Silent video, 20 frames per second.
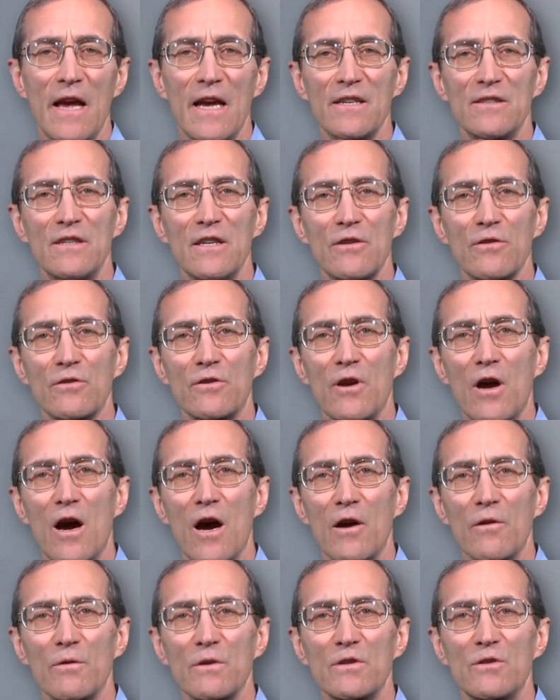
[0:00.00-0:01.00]
as neither
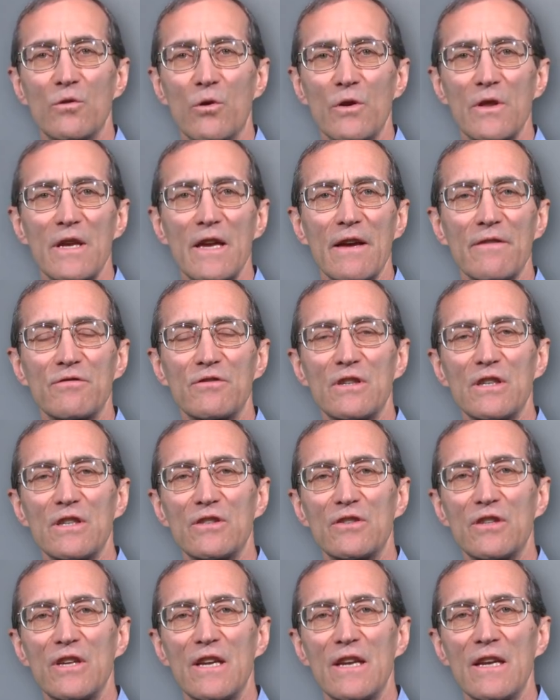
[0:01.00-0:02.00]
Congress nor the
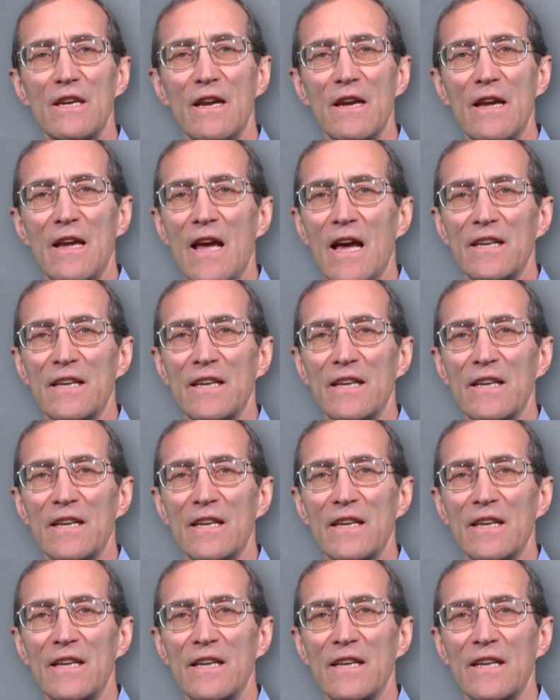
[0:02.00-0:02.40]
FCC